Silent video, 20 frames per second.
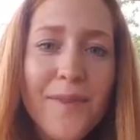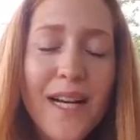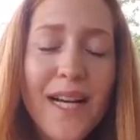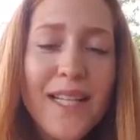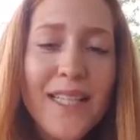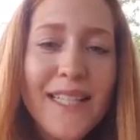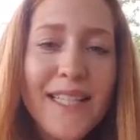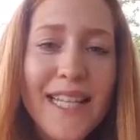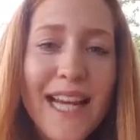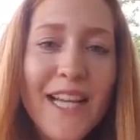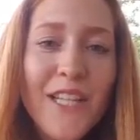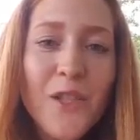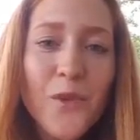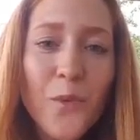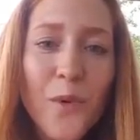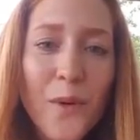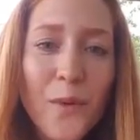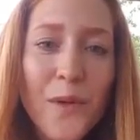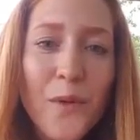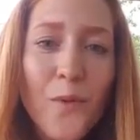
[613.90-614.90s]
assess
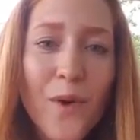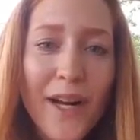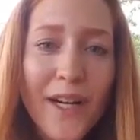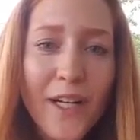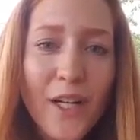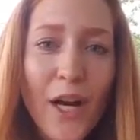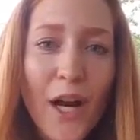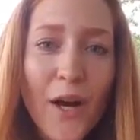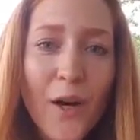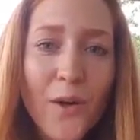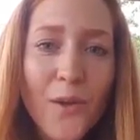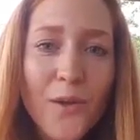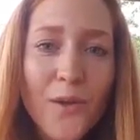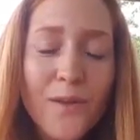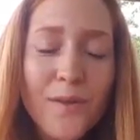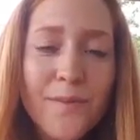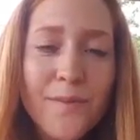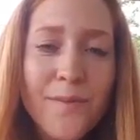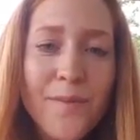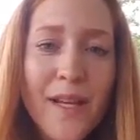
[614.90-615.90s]
where we want to go,
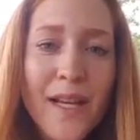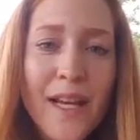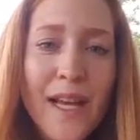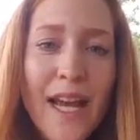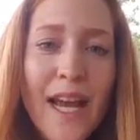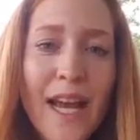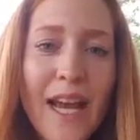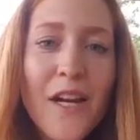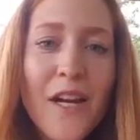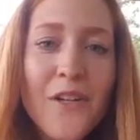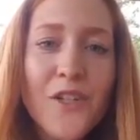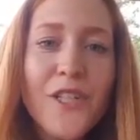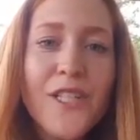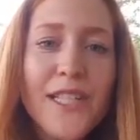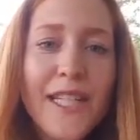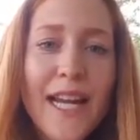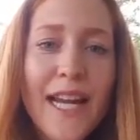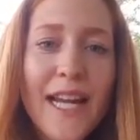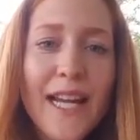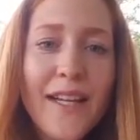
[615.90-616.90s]
and
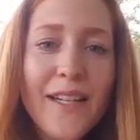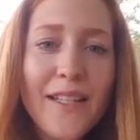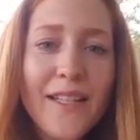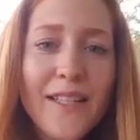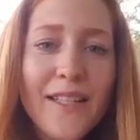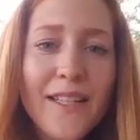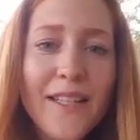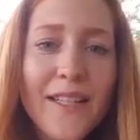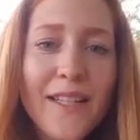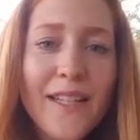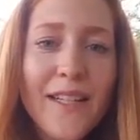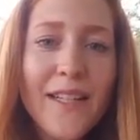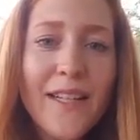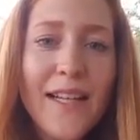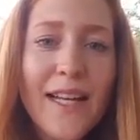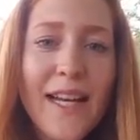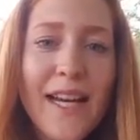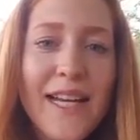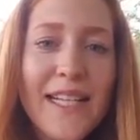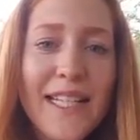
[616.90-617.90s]
understand
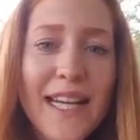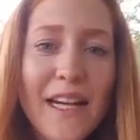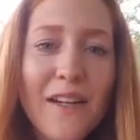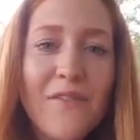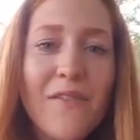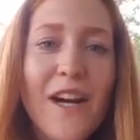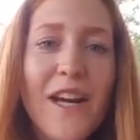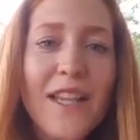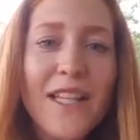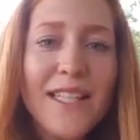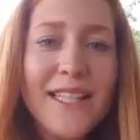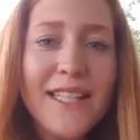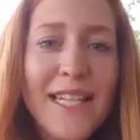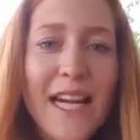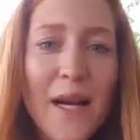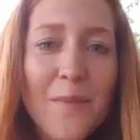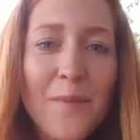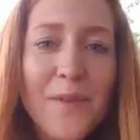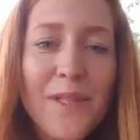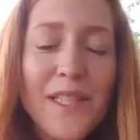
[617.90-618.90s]
and identify the
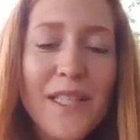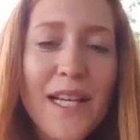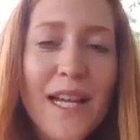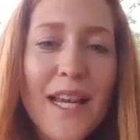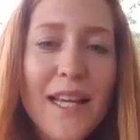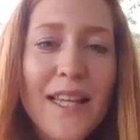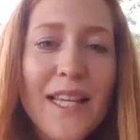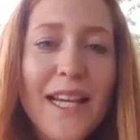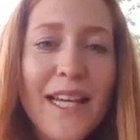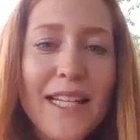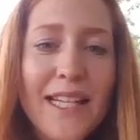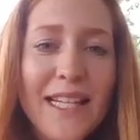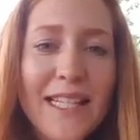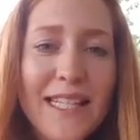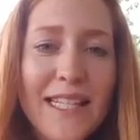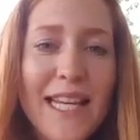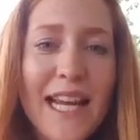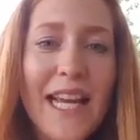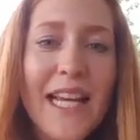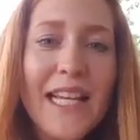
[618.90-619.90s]
steps that can
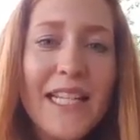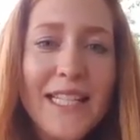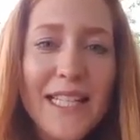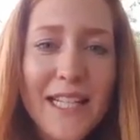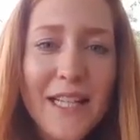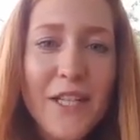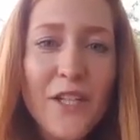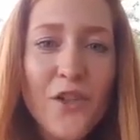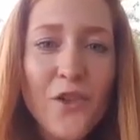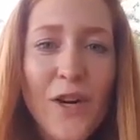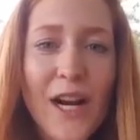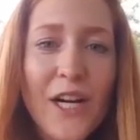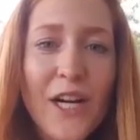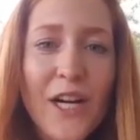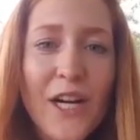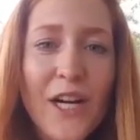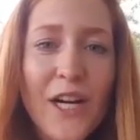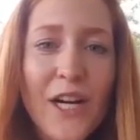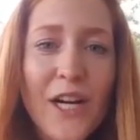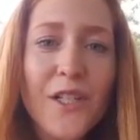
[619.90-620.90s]
take us in the direction
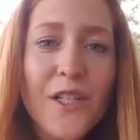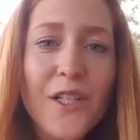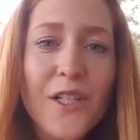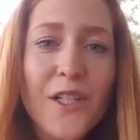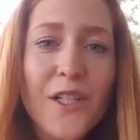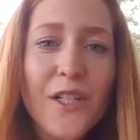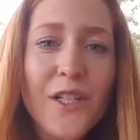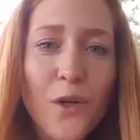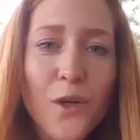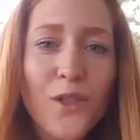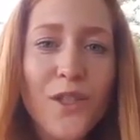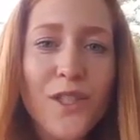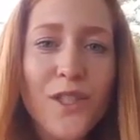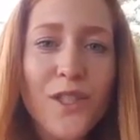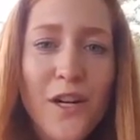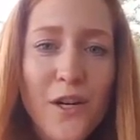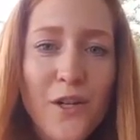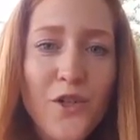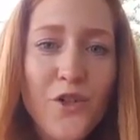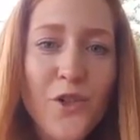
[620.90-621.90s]
of our goals
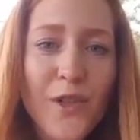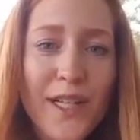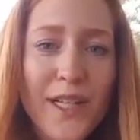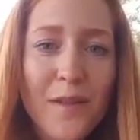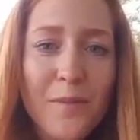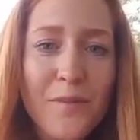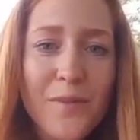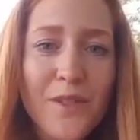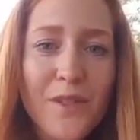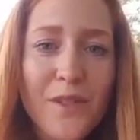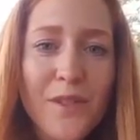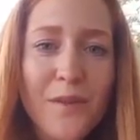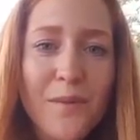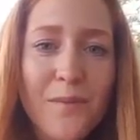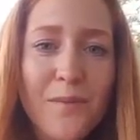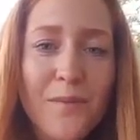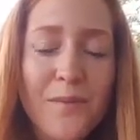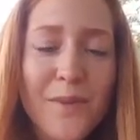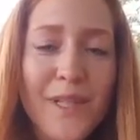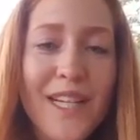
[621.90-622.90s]
and our dreams.
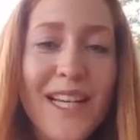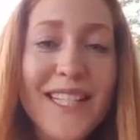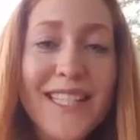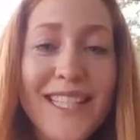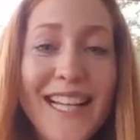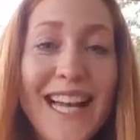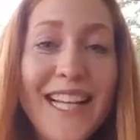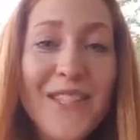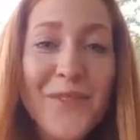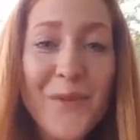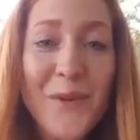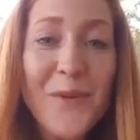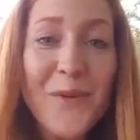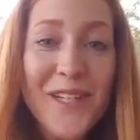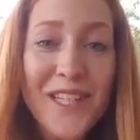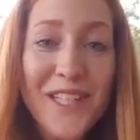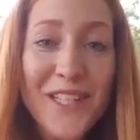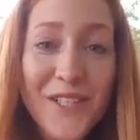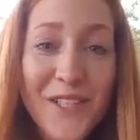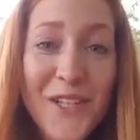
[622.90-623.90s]
Because that's what
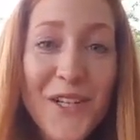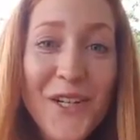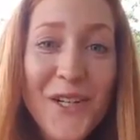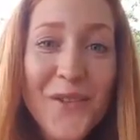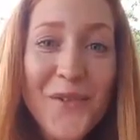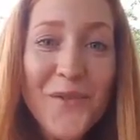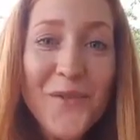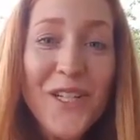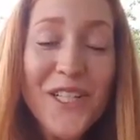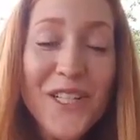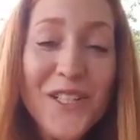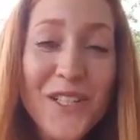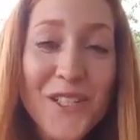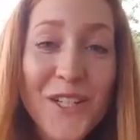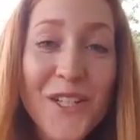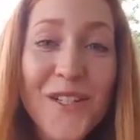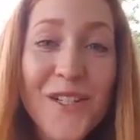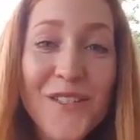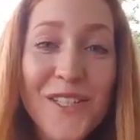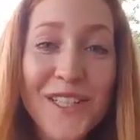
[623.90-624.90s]
we deserve. We
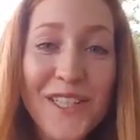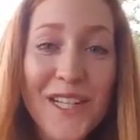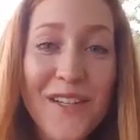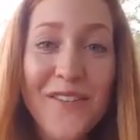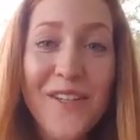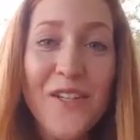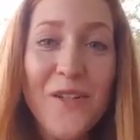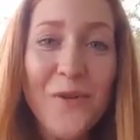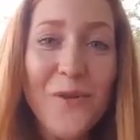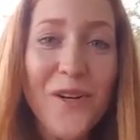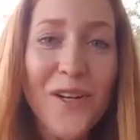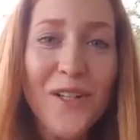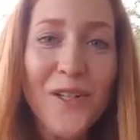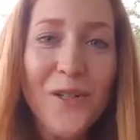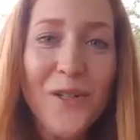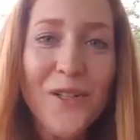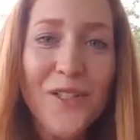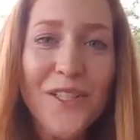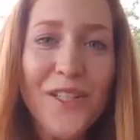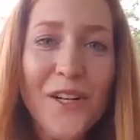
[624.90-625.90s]
deserve to live into our
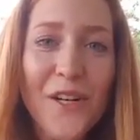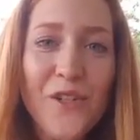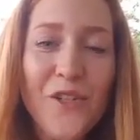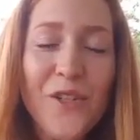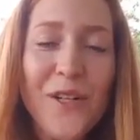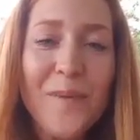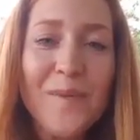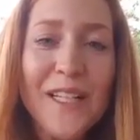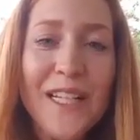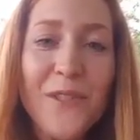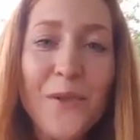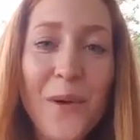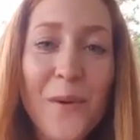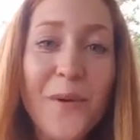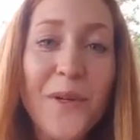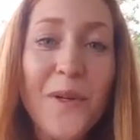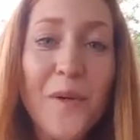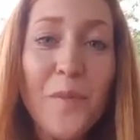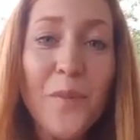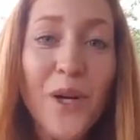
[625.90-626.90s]
goals and our dreams. That's why
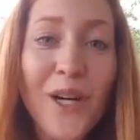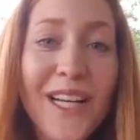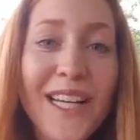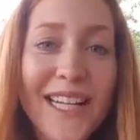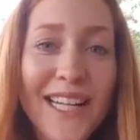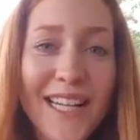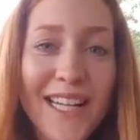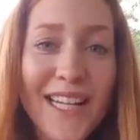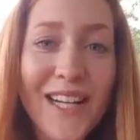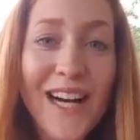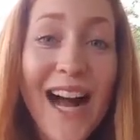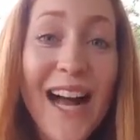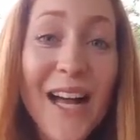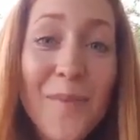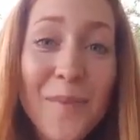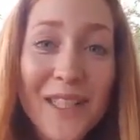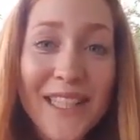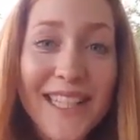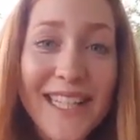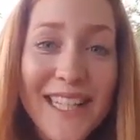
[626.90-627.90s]
we were put here, I
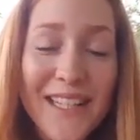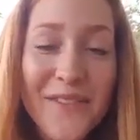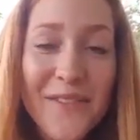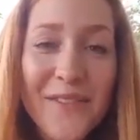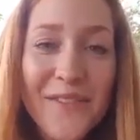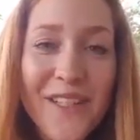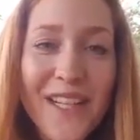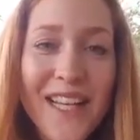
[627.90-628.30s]
believe.